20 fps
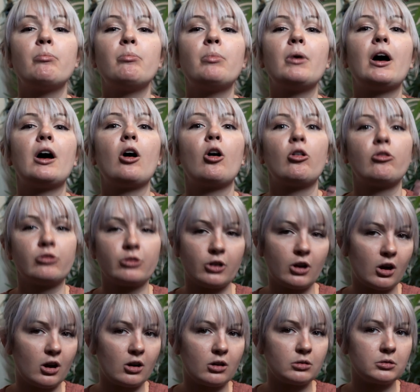But
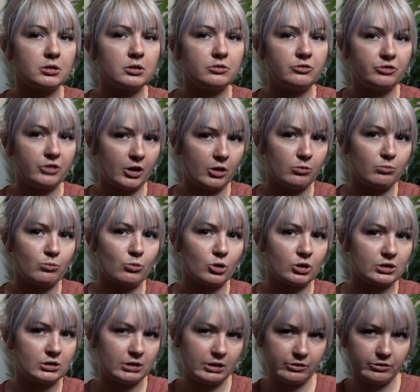overall, it felt more
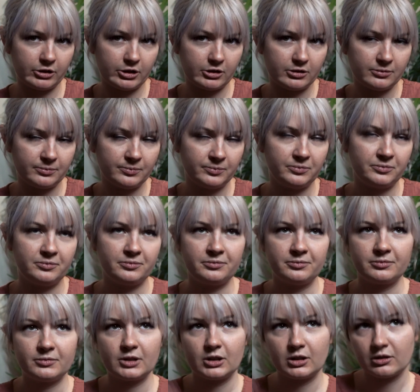safer.
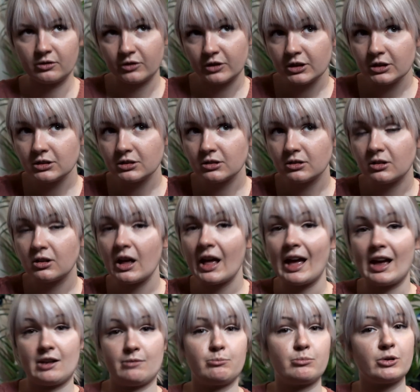Universal
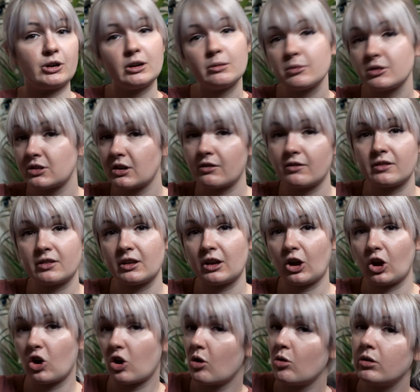had pretty much
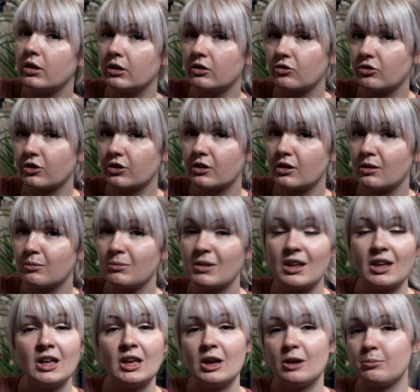everything going for them.
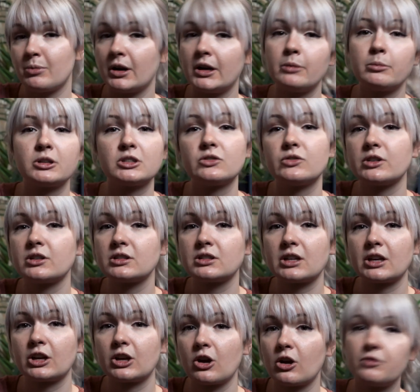Pretty much feels
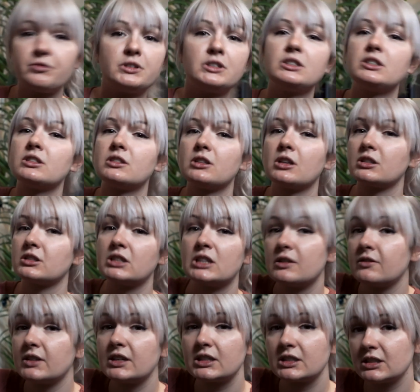like COVID doesn't
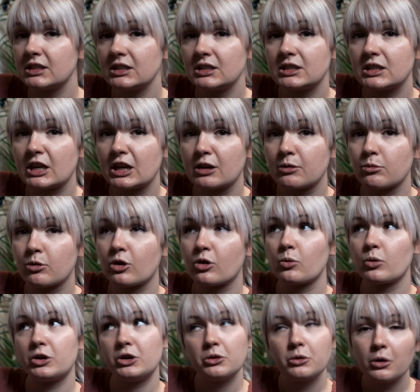even exist anymore
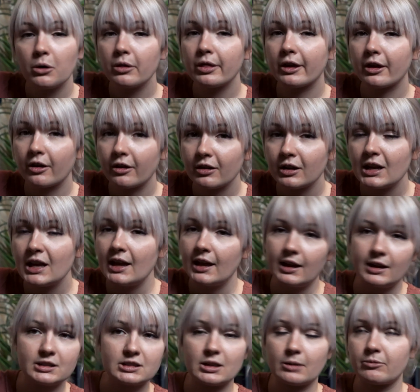when you go there,
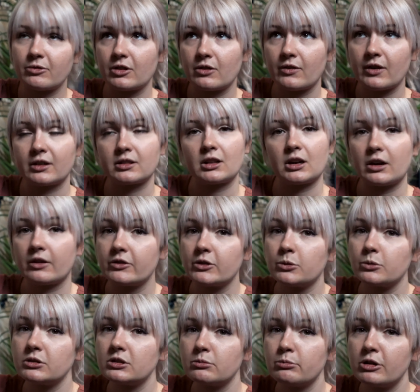except for the fact that
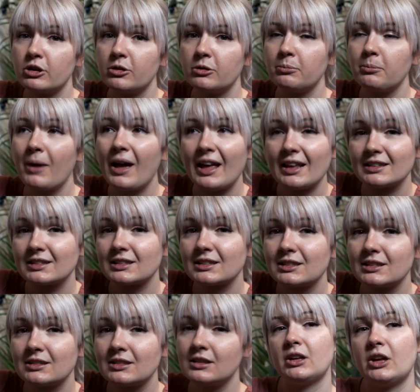everyone's wearing
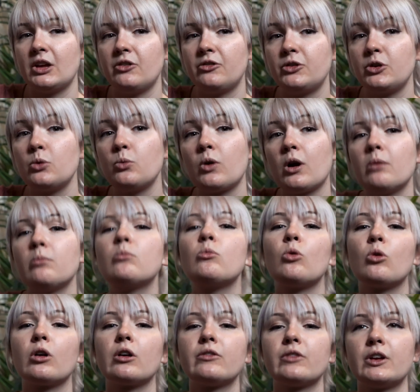masks. If you want
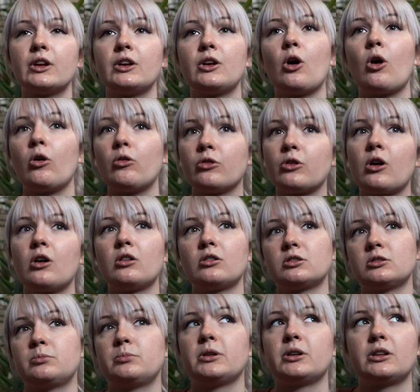more of an overall
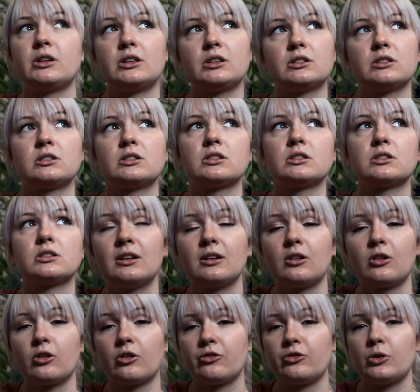experience,
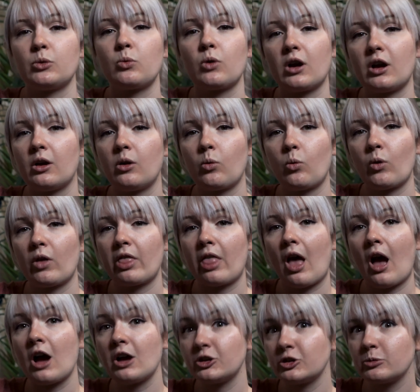or if you want
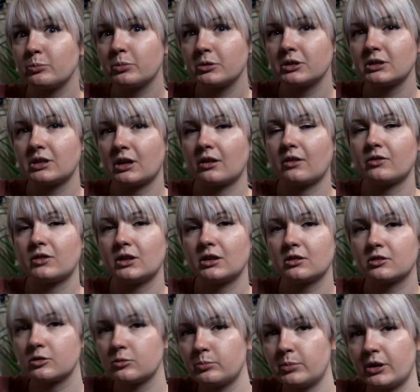100% of the
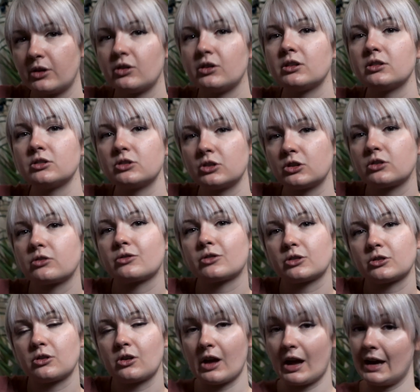experience,
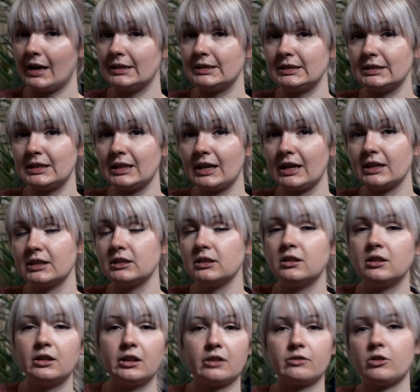Universal has that.
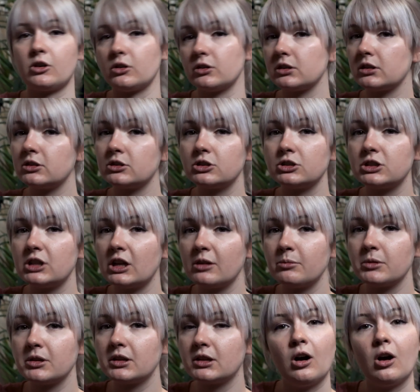They have all the
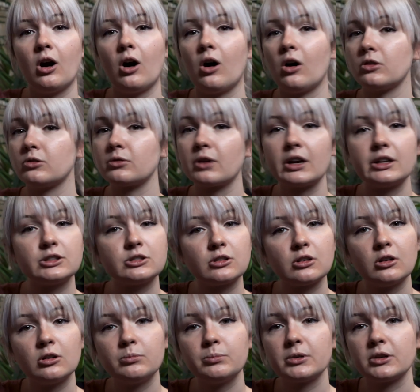entertainment, all the rides are
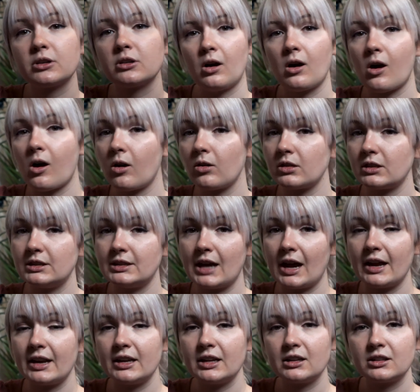open, all the
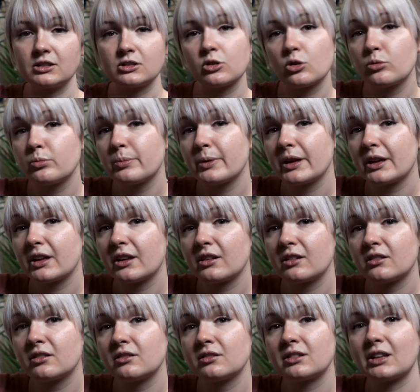dining's
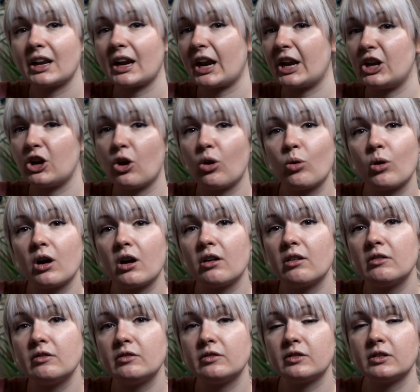open that I know
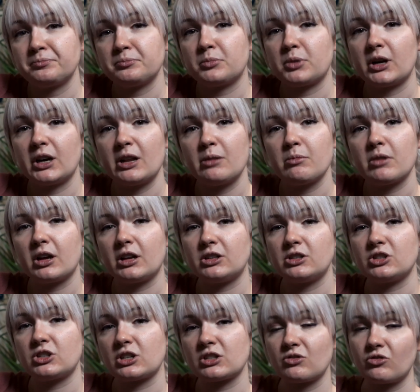of. Pretty
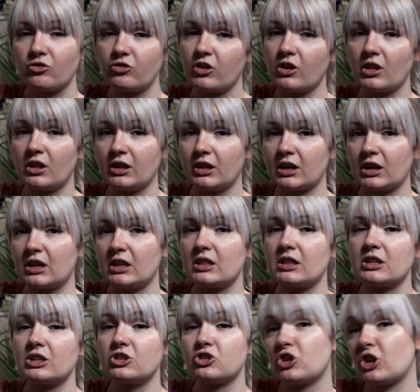much doesn't feel like
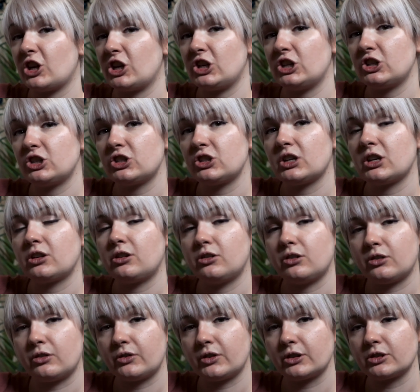anything changed at
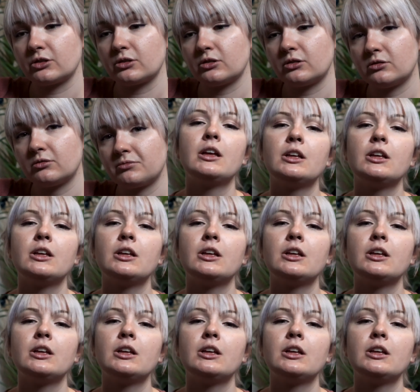Universal.